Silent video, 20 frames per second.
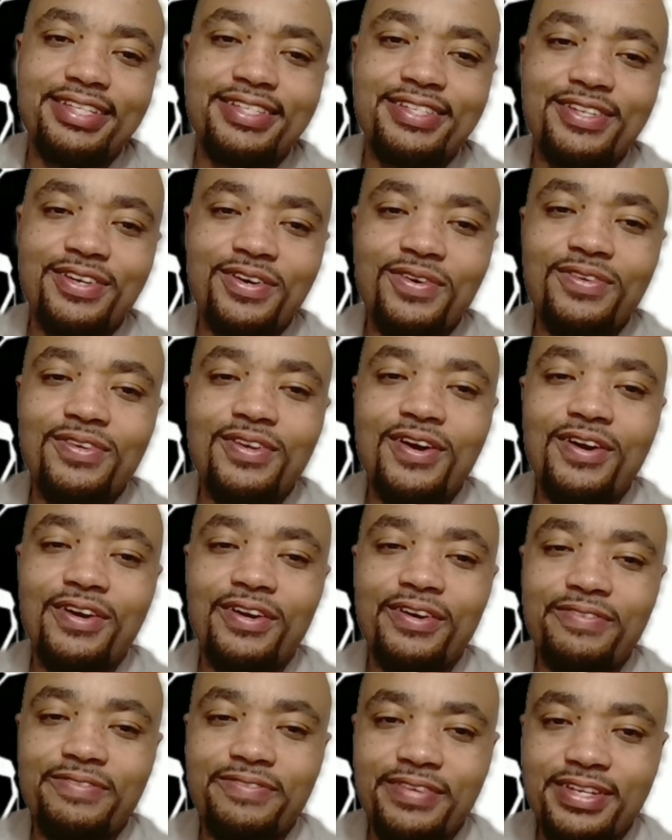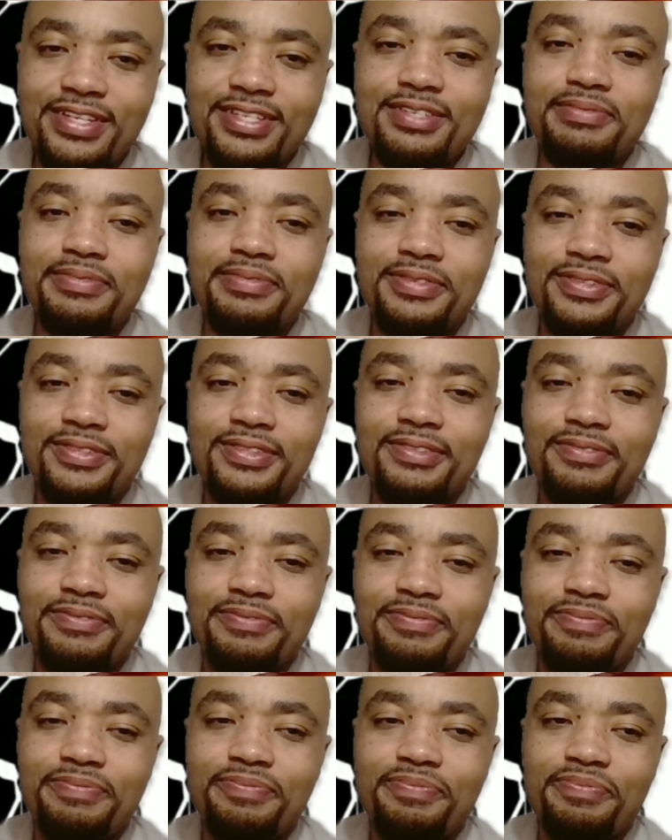no longer feasible.
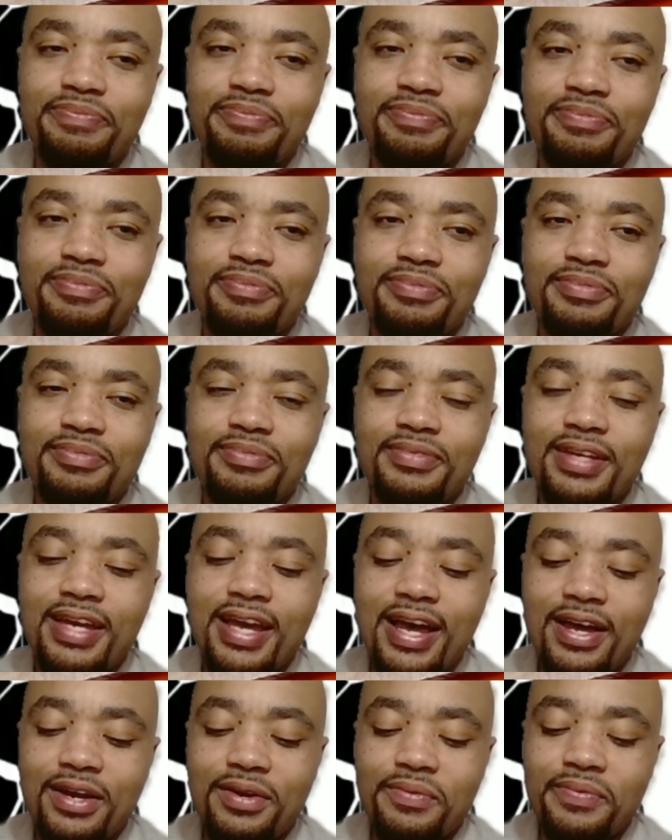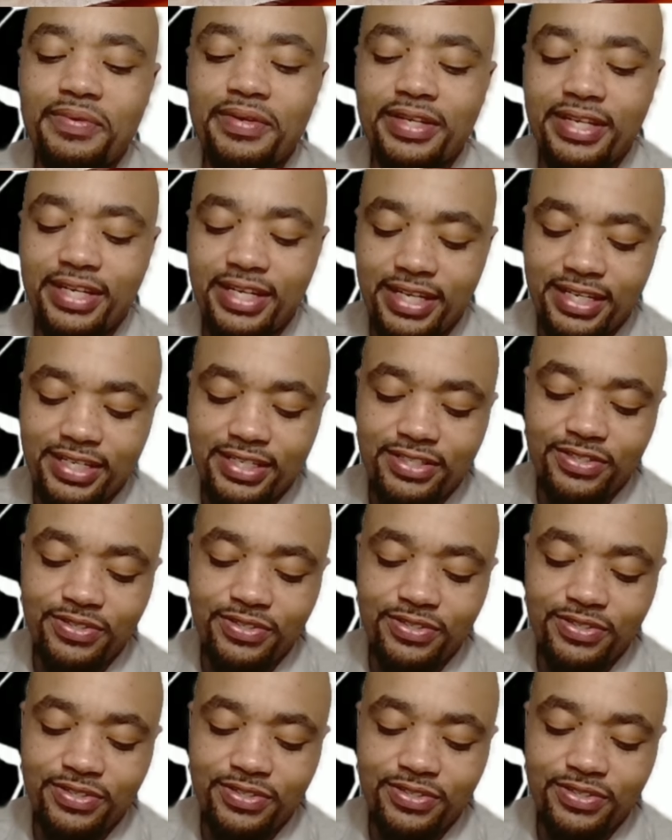How do we get